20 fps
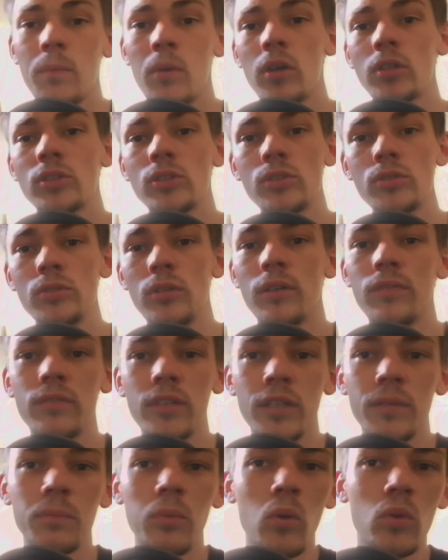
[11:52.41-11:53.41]
Part 2 of
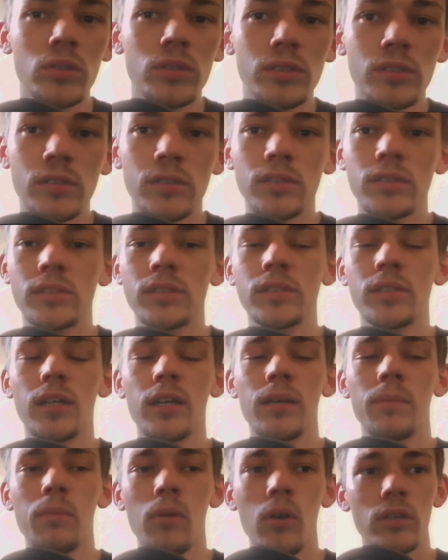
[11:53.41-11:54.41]
the important
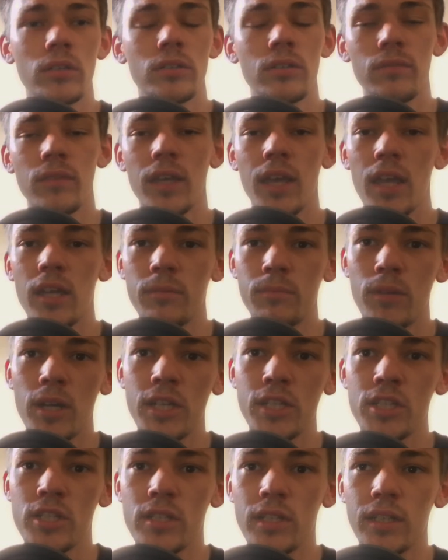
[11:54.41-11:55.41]
part of the
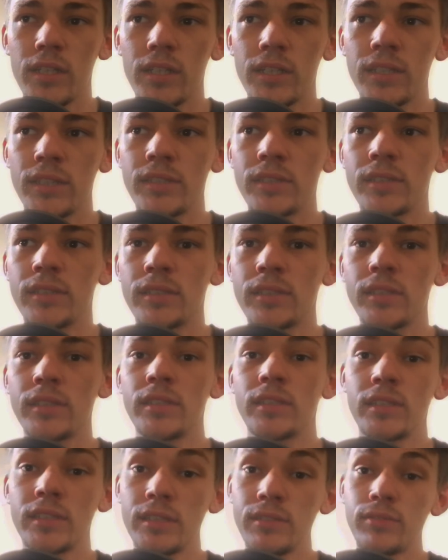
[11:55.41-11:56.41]
calibration is the
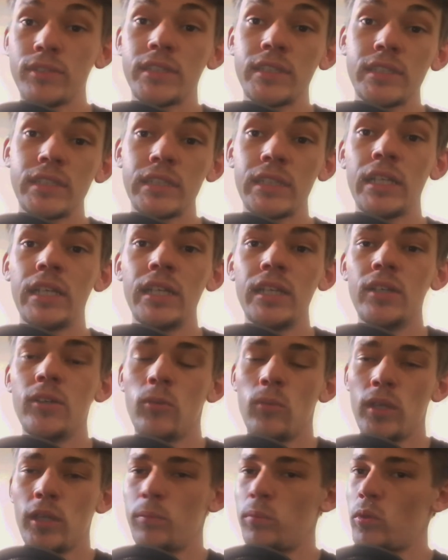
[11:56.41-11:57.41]
certificate,
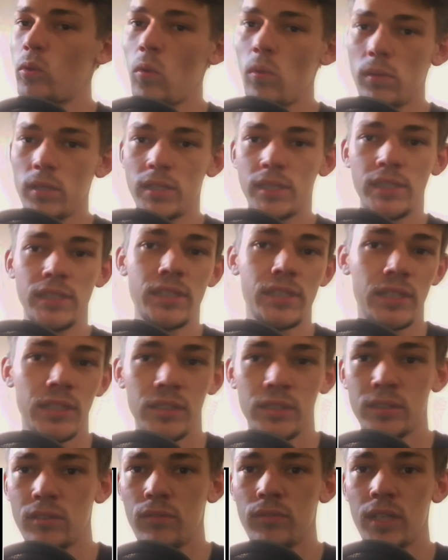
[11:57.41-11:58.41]
where you put all the
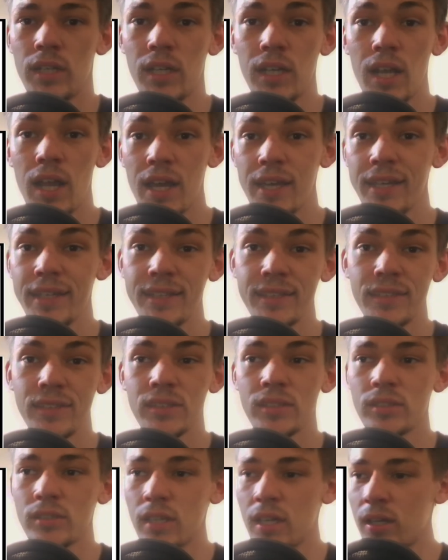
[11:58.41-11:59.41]
details of the
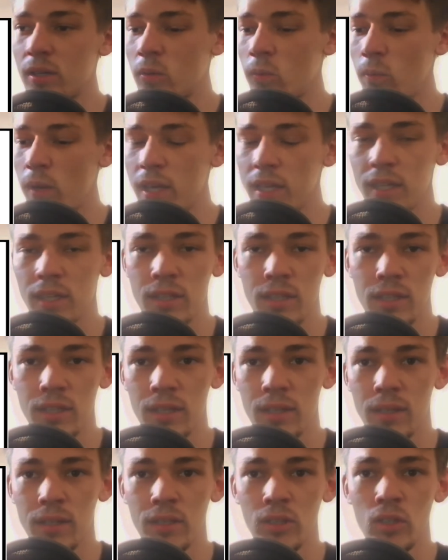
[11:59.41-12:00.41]
client, where the